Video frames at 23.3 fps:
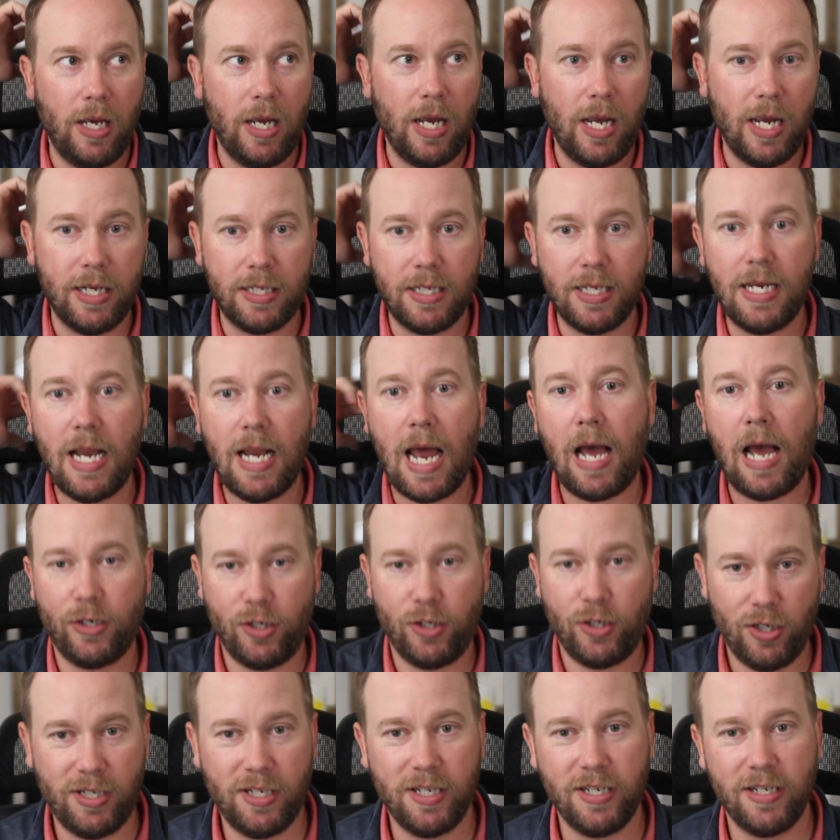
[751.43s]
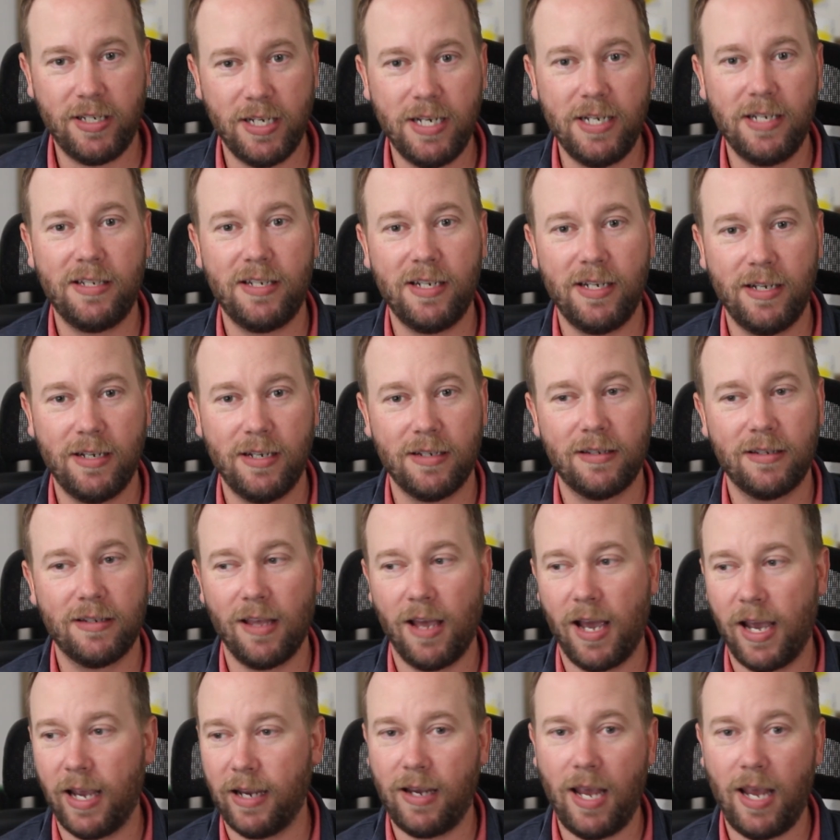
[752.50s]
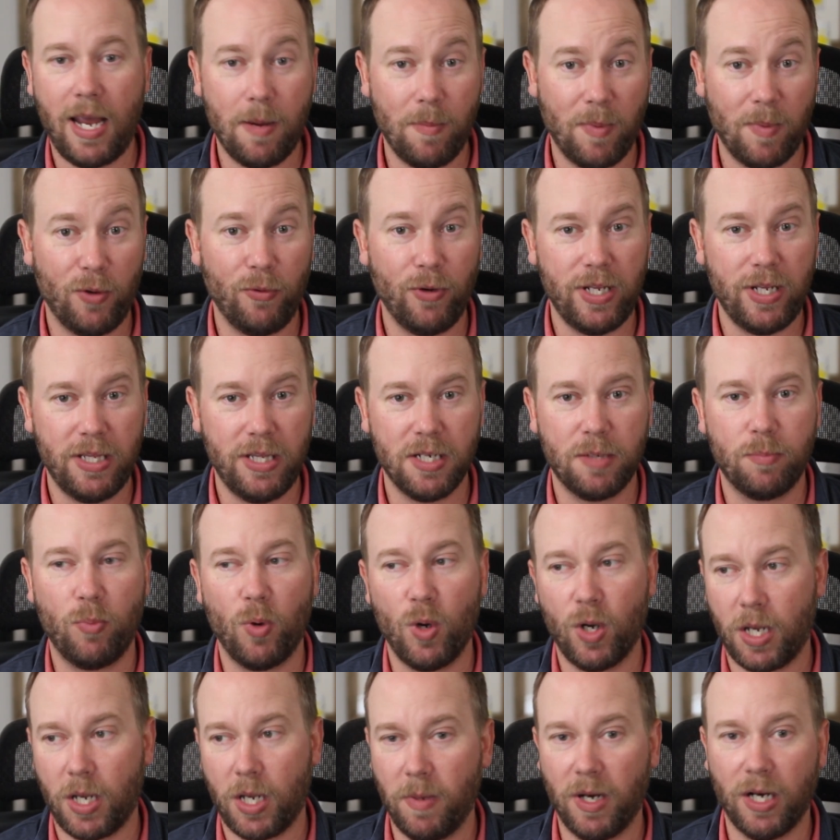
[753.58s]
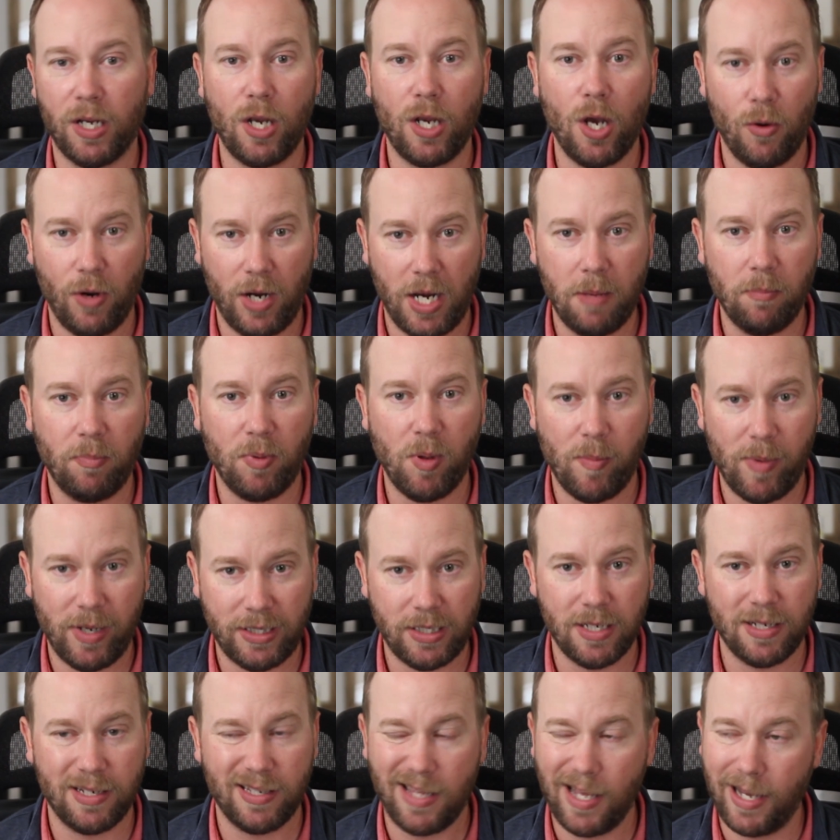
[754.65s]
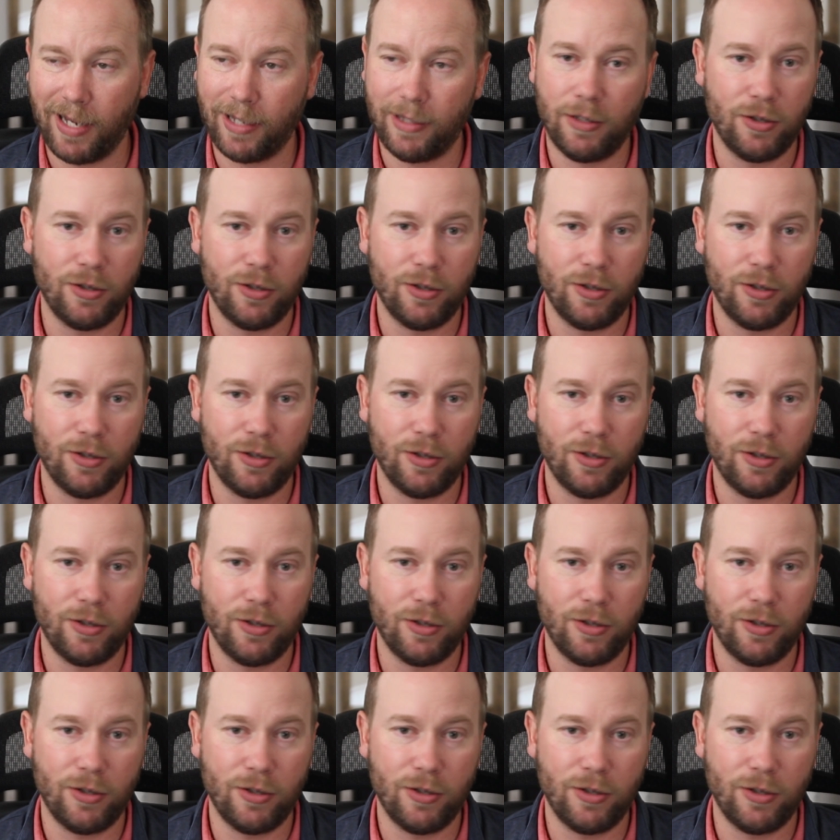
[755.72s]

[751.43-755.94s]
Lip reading: it's not just as easy as like, hey, I'm going to read this book, I'm going to go and implement this thing.